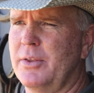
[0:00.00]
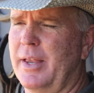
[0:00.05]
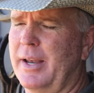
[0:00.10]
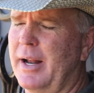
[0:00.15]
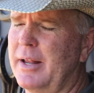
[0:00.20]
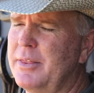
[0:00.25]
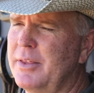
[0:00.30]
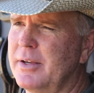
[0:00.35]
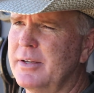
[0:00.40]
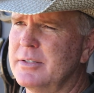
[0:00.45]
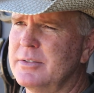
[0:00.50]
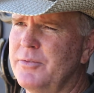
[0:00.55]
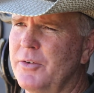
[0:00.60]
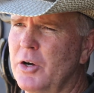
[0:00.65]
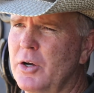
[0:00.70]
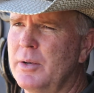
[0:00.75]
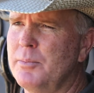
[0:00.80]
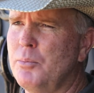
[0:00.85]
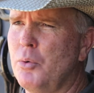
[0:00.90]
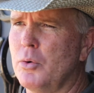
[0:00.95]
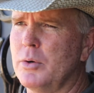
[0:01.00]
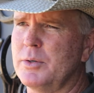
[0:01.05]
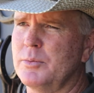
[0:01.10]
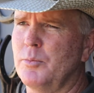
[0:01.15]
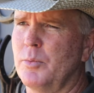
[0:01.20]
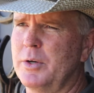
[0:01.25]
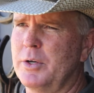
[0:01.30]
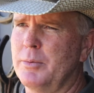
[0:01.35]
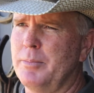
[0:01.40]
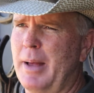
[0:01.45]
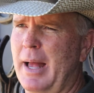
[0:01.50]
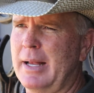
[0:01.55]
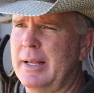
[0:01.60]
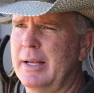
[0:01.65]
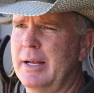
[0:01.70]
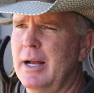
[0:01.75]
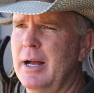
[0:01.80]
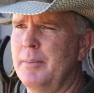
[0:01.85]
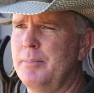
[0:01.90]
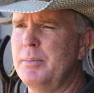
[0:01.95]
that I think is very important when you're
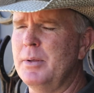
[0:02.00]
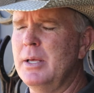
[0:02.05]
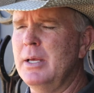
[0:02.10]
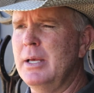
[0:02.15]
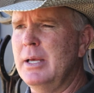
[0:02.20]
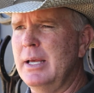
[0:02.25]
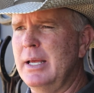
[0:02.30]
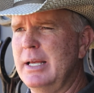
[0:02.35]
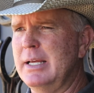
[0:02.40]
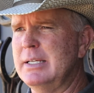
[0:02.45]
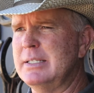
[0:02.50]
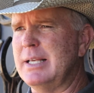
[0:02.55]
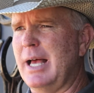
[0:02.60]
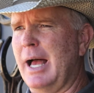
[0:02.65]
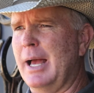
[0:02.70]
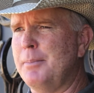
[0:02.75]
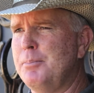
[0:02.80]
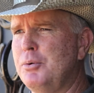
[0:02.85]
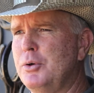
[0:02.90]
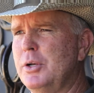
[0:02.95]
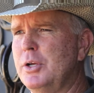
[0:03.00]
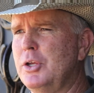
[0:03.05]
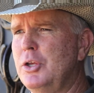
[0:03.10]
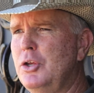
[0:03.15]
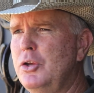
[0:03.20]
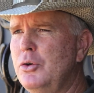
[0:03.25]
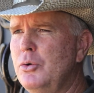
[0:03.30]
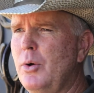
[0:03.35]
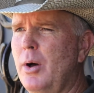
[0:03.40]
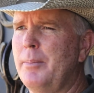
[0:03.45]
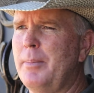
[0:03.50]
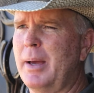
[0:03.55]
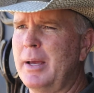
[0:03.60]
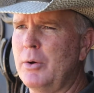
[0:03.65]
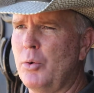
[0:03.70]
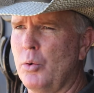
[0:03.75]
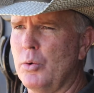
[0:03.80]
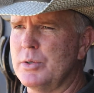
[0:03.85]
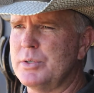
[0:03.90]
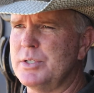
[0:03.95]
backing up is I put a cue on
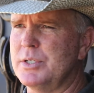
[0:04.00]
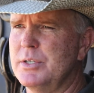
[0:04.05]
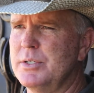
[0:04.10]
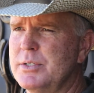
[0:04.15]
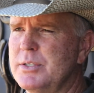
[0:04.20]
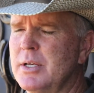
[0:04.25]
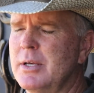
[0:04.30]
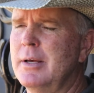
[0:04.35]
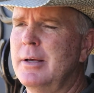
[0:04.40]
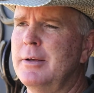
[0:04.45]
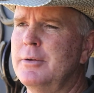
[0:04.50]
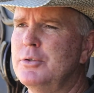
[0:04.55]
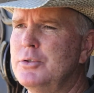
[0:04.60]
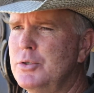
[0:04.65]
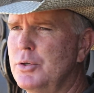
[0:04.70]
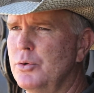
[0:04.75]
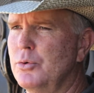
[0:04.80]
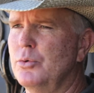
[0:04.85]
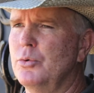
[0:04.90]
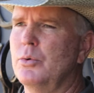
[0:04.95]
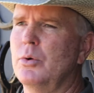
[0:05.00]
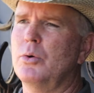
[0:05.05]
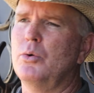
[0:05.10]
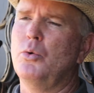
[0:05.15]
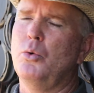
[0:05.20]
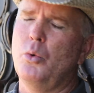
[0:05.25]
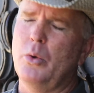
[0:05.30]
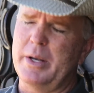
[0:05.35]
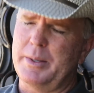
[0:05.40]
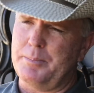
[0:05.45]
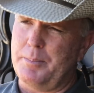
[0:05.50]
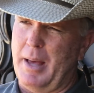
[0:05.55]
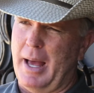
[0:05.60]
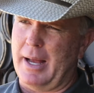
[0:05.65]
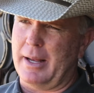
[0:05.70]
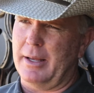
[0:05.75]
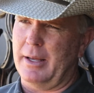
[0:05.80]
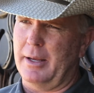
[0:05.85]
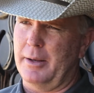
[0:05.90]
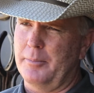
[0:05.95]
my horses to quit
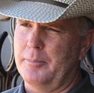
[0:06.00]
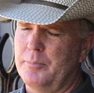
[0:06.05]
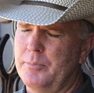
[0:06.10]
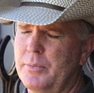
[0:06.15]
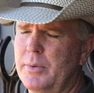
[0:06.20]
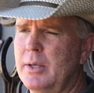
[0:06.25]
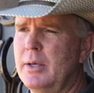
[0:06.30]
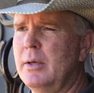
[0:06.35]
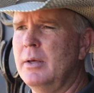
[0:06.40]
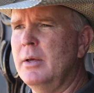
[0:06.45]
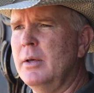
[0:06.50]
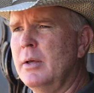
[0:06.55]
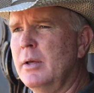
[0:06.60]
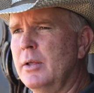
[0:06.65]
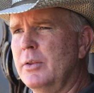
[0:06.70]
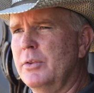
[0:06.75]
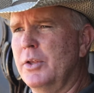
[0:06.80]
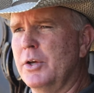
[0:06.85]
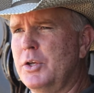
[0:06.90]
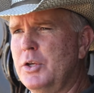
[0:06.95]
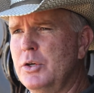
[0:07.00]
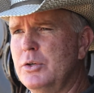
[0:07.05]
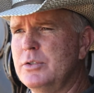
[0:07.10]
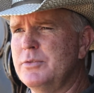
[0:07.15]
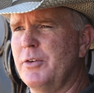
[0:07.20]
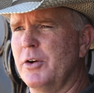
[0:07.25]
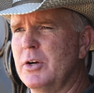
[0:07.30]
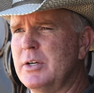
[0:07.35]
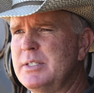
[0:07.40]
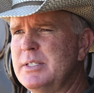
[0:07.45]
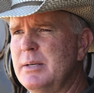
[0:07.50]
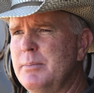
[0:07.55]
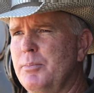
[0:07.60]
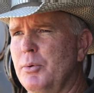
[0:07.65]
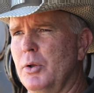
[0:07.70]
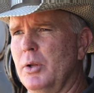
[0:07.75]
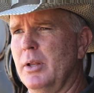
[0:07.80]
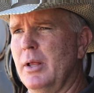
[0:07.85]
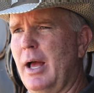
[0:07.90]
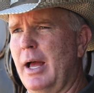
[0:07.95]
backing. The cue is very
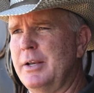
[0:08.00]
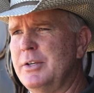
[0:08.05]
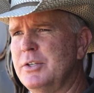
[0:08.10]
simple. I